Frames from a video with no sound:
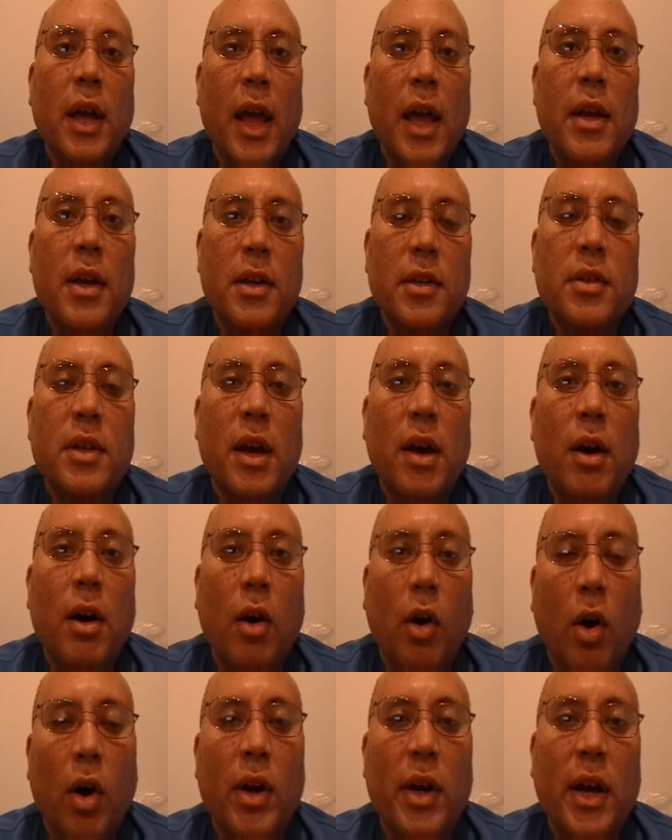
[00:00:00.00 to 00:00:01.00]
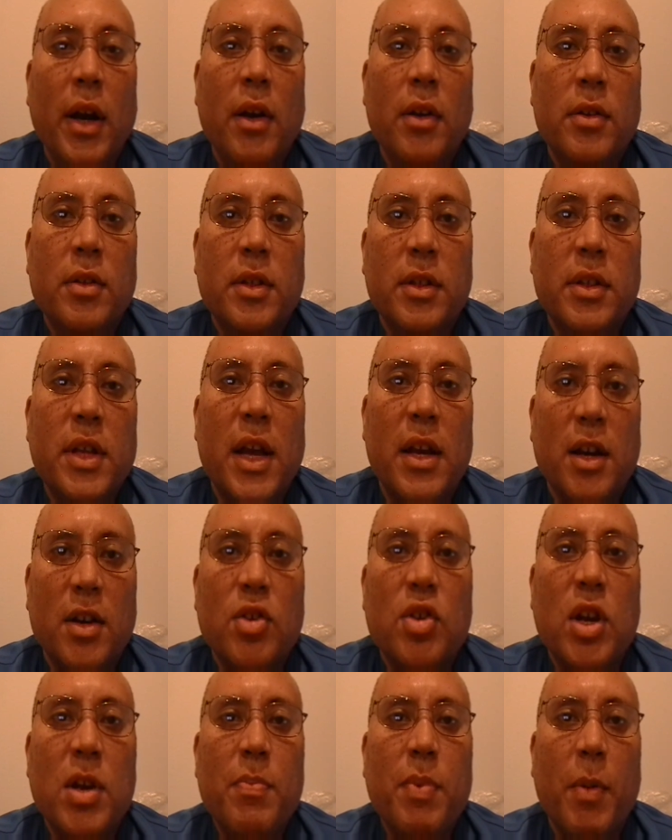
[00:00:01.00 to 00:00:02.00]
and it's at or else it's at
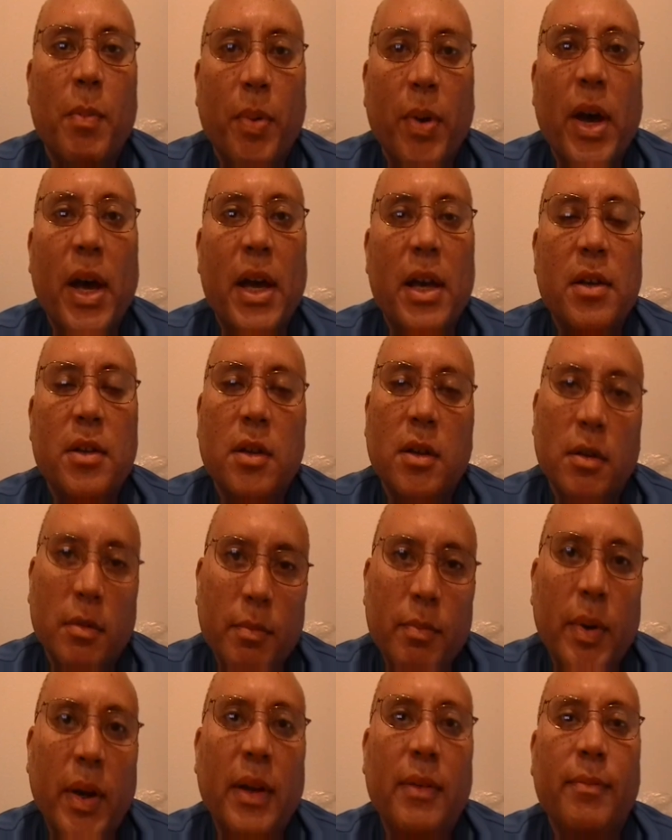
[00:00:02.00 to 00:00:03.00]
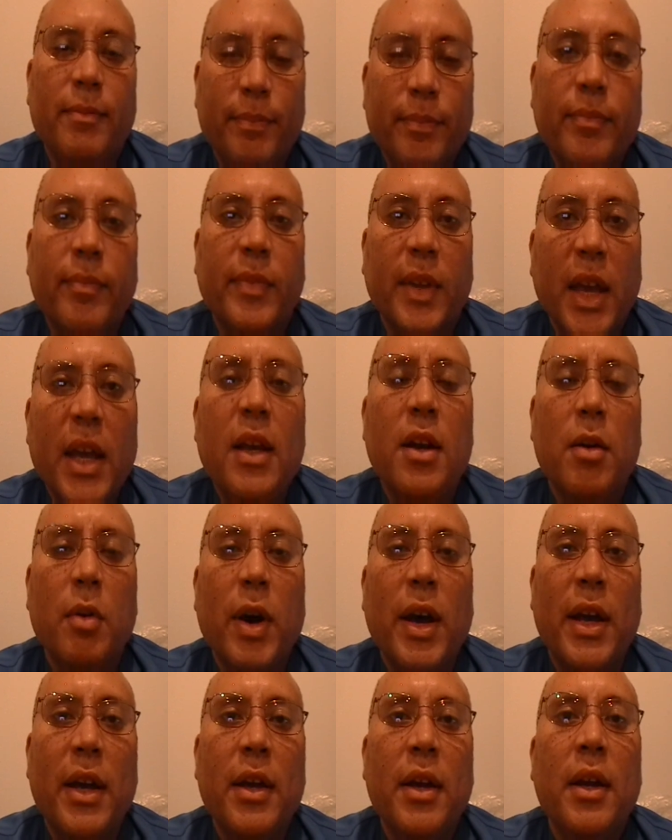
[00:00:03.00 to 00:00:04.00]
a cheaper price. But
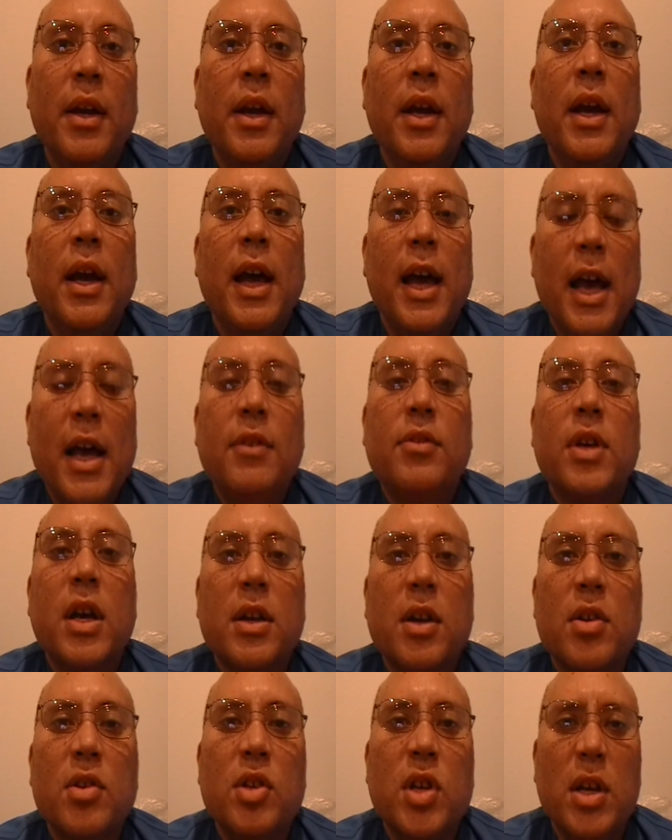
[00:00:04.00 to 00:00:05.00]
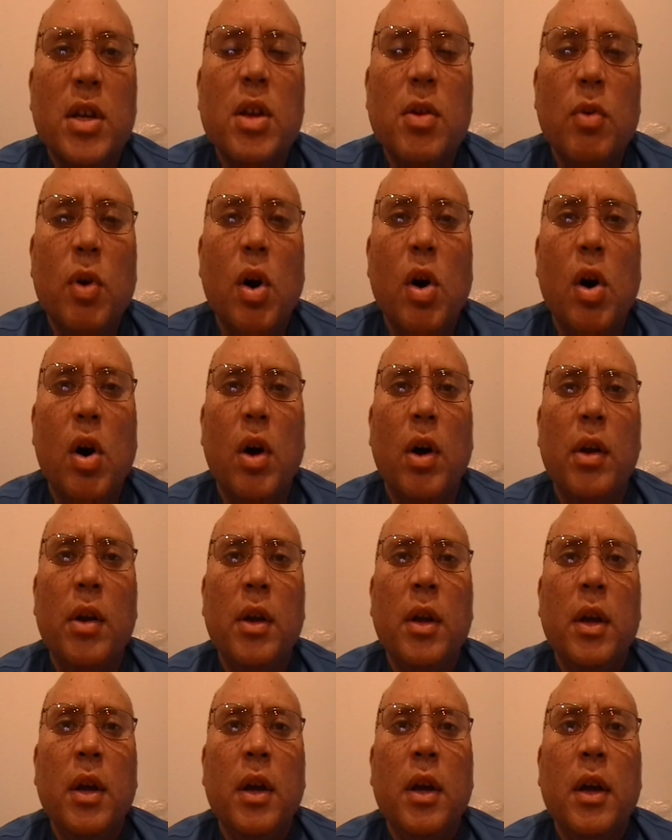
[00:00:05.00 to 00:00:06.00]
anyway, as I continue
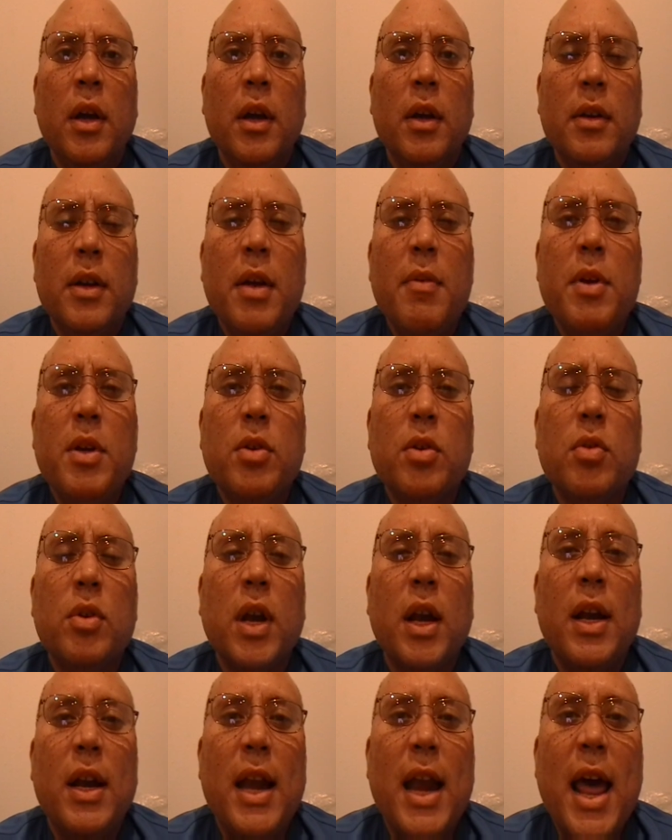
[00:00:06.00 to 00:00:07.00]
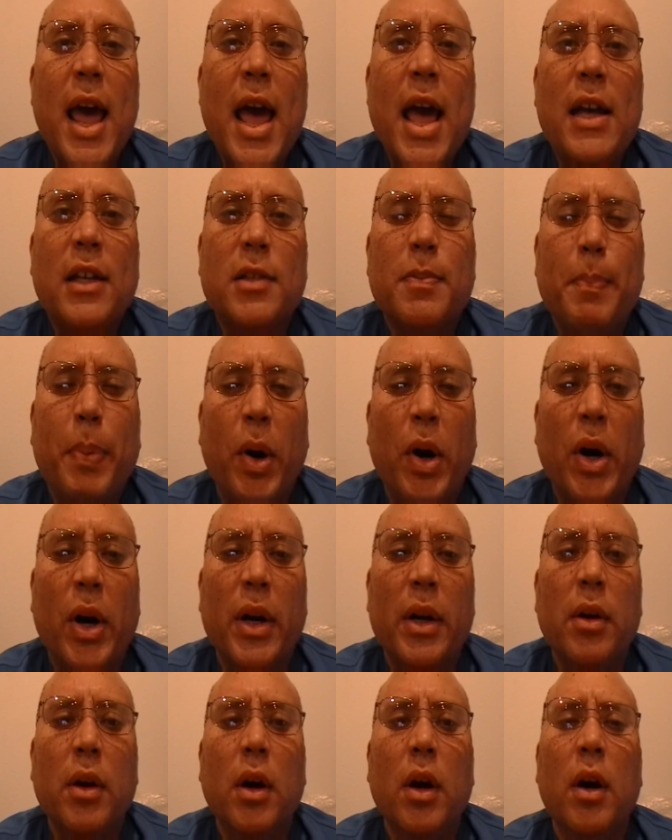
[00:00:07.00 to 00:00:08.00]
on, let me do the last
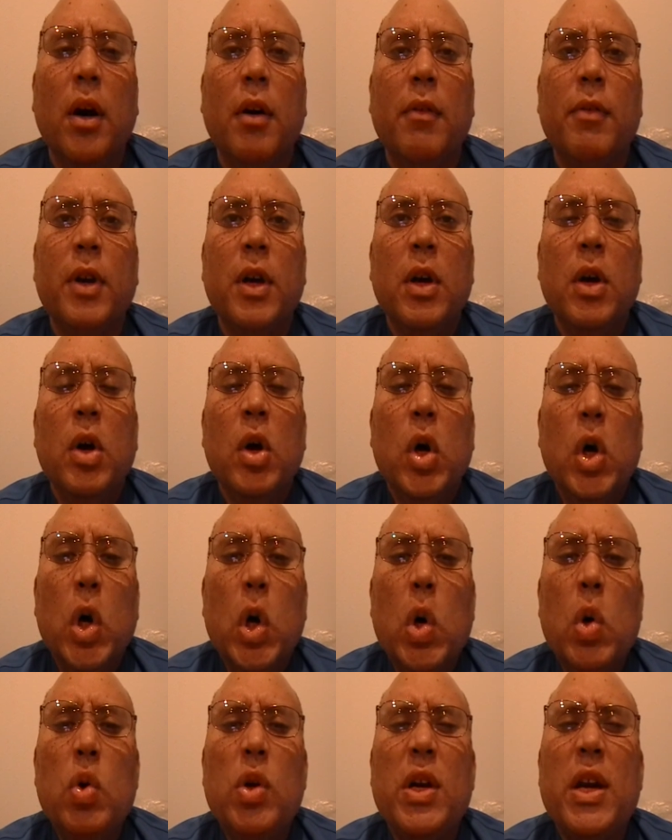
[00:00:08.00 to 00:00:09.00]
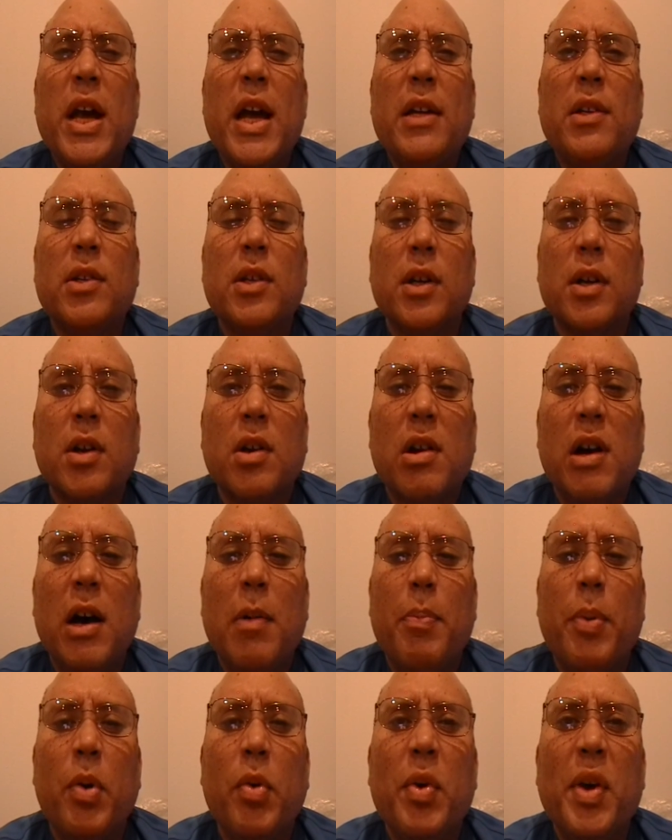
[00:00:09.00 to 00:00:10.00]
part of who let the
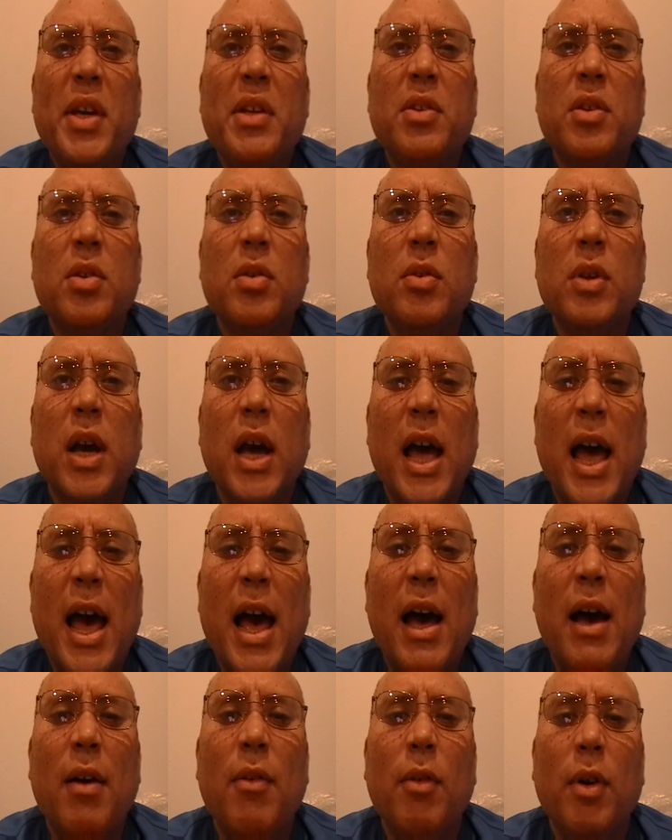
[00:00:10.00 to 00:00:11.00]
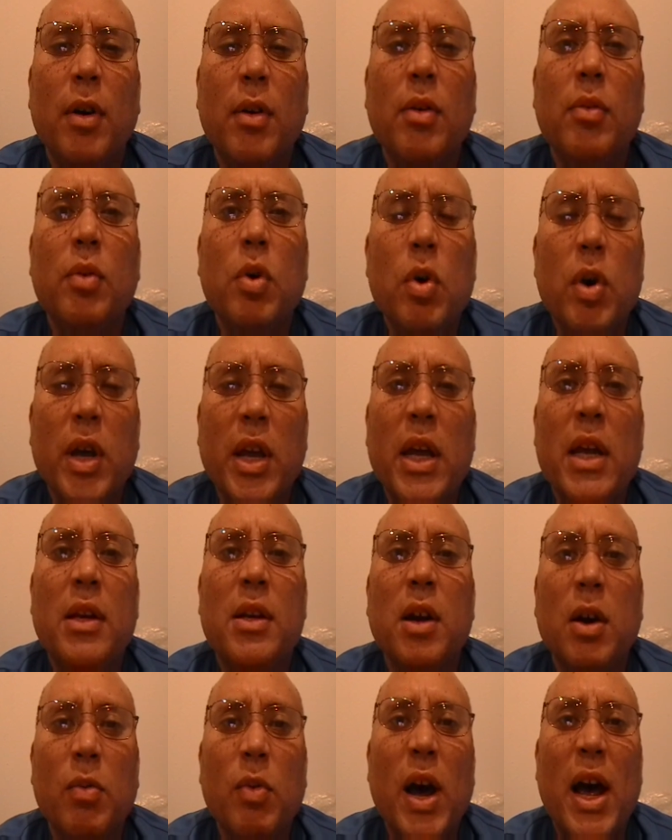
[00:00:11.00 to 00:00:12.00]
couple into the in the